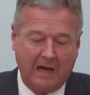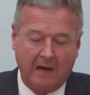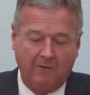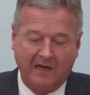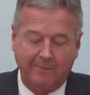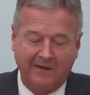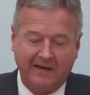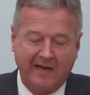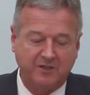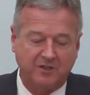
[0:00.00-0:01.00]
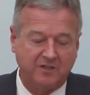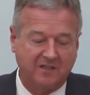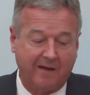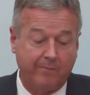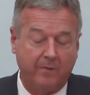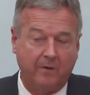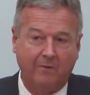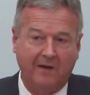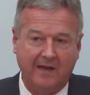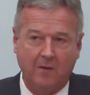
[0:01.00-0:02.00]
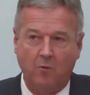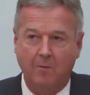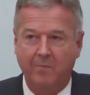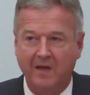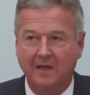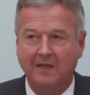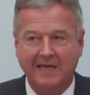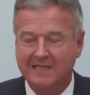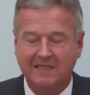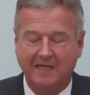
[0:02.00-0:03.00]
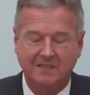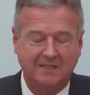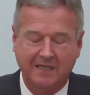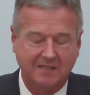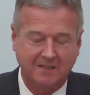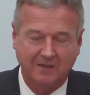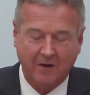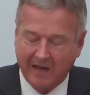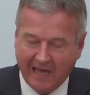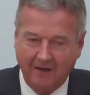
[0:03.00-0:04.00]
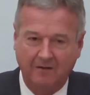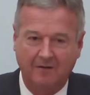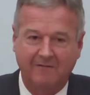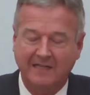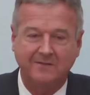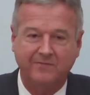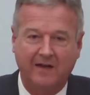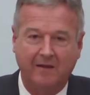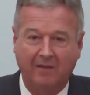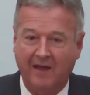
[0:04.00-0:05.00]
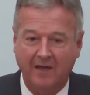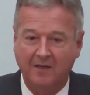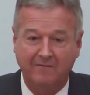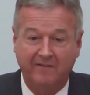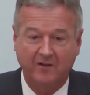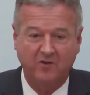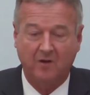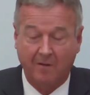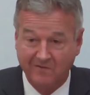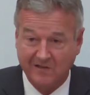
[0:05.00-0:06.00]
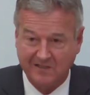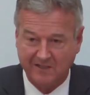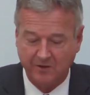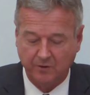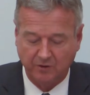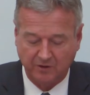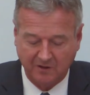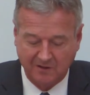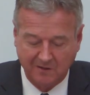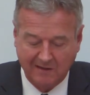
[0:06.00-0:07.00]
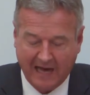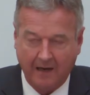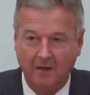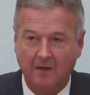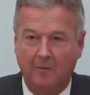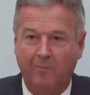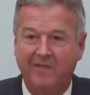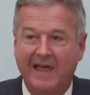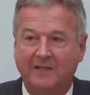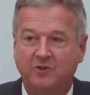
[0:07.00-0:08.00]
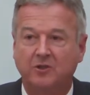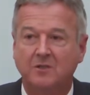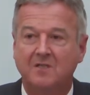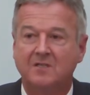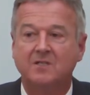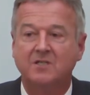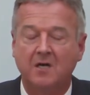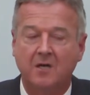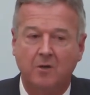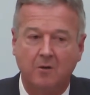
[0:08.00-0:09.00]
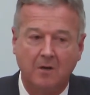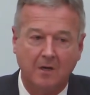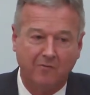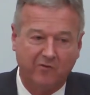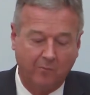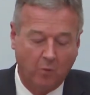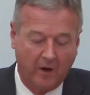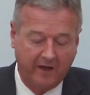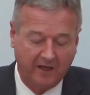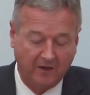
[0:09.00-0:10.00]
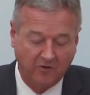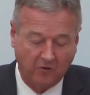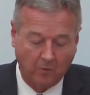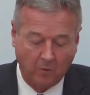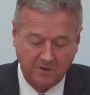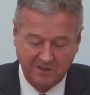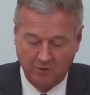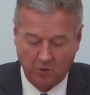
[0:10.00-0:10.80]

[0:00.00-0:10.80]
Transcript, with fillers: our recommendation to government really would be, yes, yes, yes, go ahead and ratify the Hague Convention. Obviously, you should do that, but that shouldn't deter you from working towards